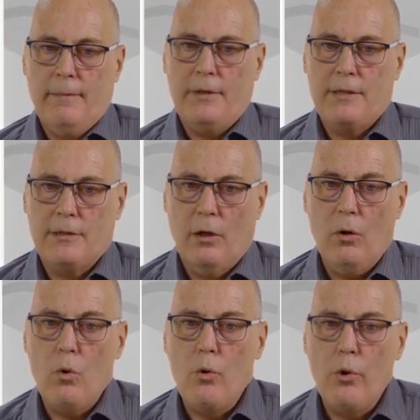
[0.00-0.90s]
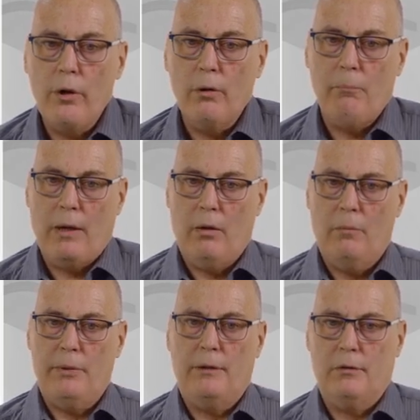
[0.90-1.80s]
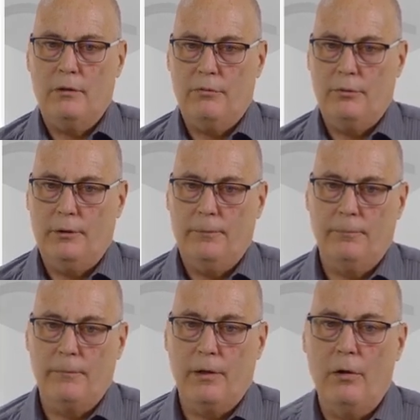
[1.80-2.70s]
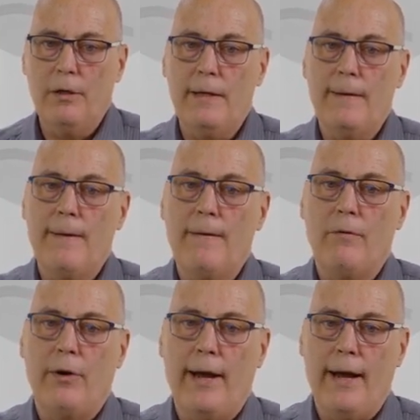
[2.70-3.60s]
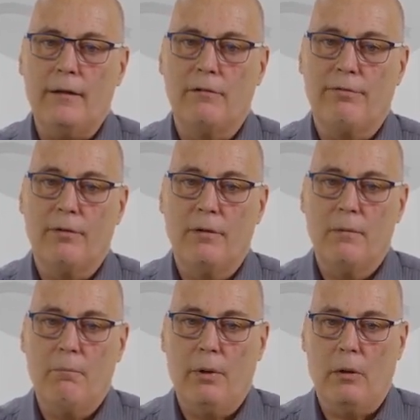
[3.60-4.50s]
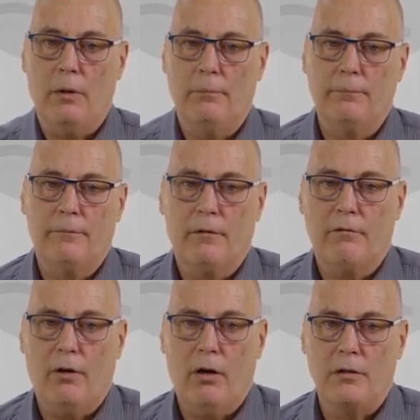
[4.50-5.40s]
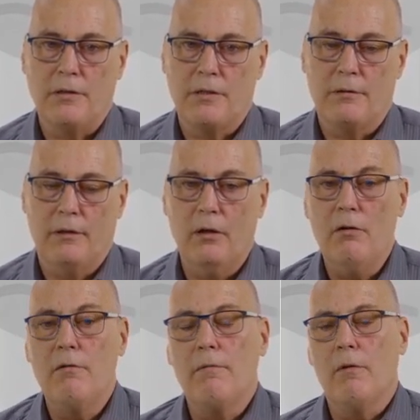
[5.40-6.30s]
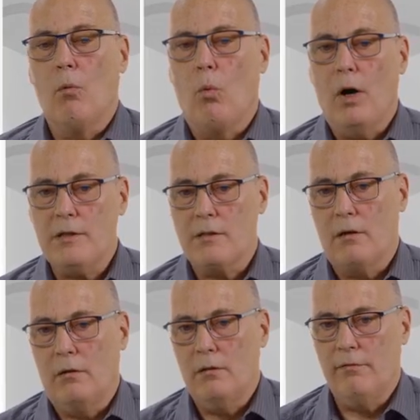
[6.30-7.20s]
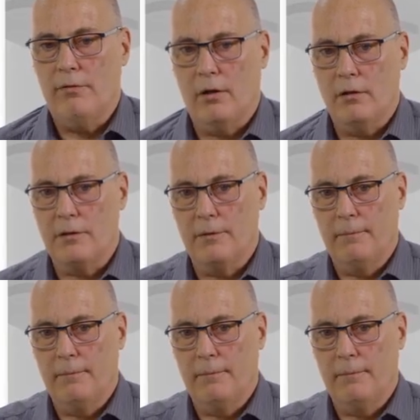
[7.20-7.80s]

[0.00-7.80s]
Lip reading: There's no real power being transferred, only reactive power, VARs. No watts, only VARs